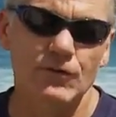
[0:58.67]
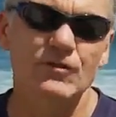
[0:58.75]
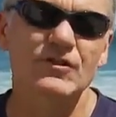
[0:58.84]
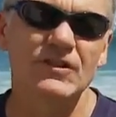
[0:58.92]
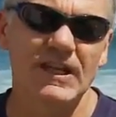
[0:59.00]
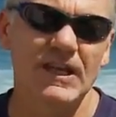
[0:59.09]
or
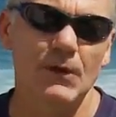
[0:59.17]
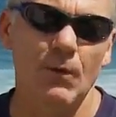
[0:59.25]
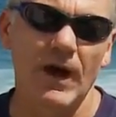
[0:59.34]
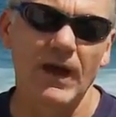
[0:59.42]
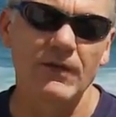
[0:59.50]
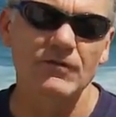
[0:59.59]
sneaky
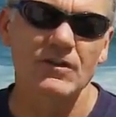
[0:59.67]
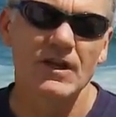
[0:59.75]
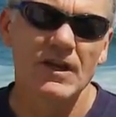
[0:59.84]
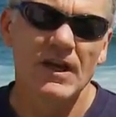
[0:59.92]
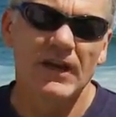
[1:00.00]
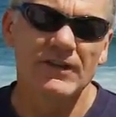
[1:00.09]
waves.
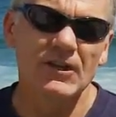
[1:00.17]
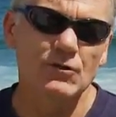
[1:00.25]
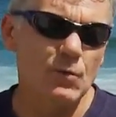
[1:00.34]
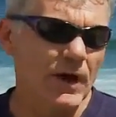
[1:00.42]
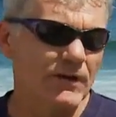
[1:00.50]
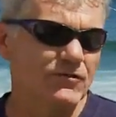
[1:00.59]
And
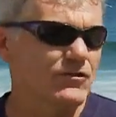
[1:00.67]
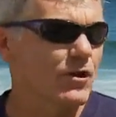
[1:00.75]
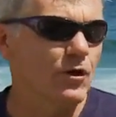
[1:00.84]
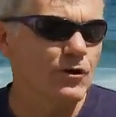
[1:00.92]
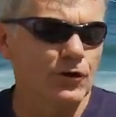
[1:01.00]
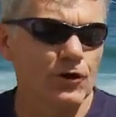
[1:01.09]
these waves
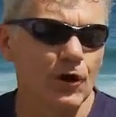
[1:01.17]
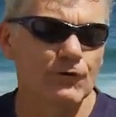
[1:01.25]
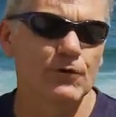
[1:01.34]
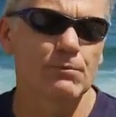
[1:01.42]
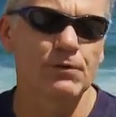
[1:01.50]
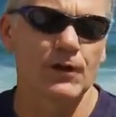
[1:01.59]
don't curl over and